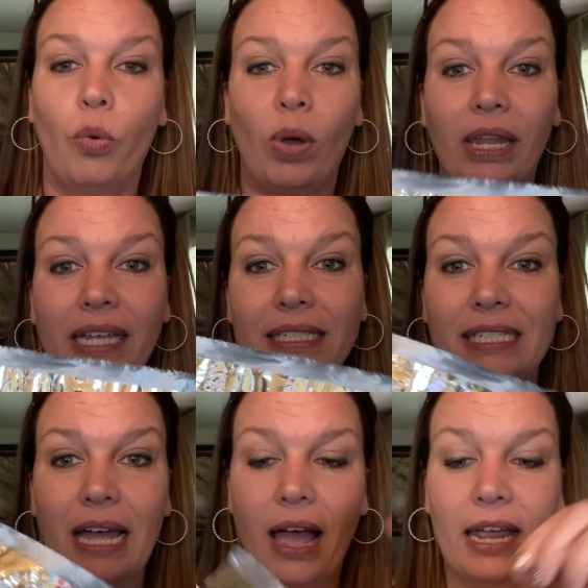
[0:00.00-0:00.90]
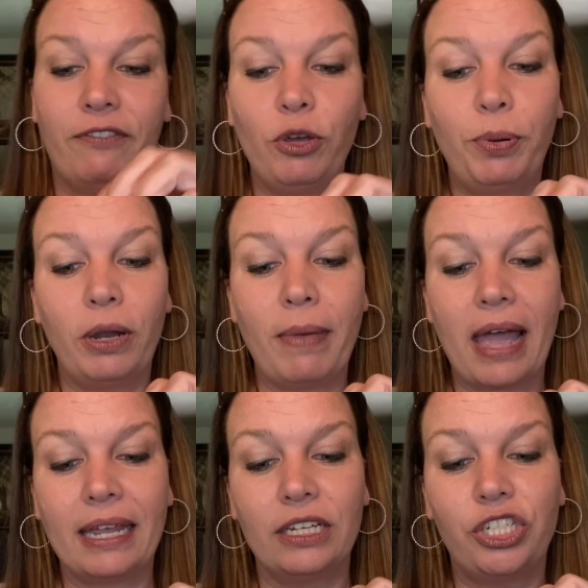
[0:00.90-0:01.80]
Well, inside, if you put it
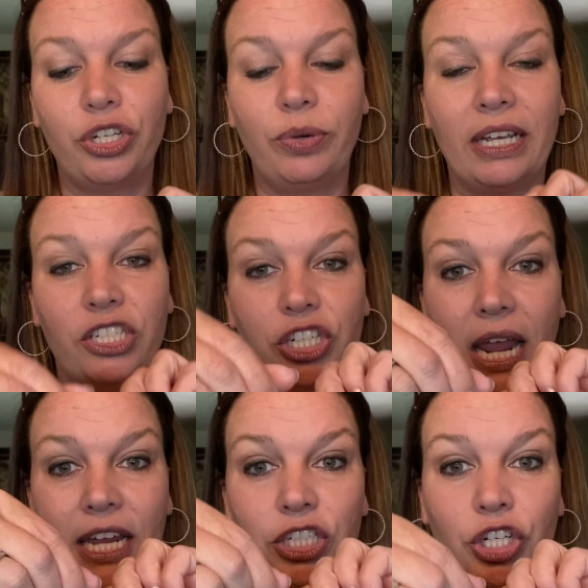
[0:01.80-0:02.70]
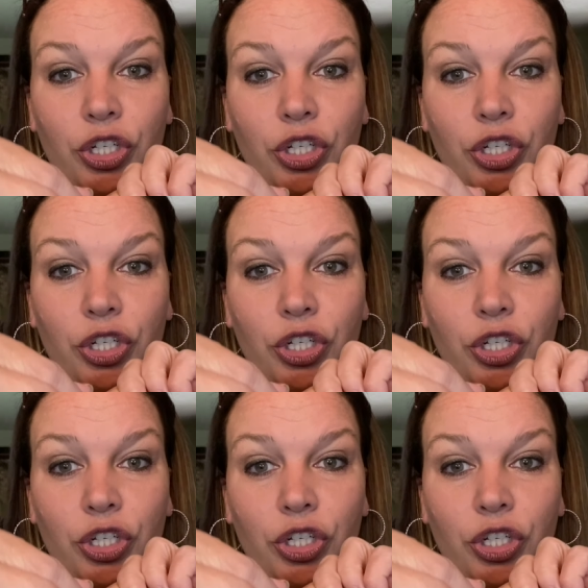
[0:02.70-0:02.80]
back into exchange,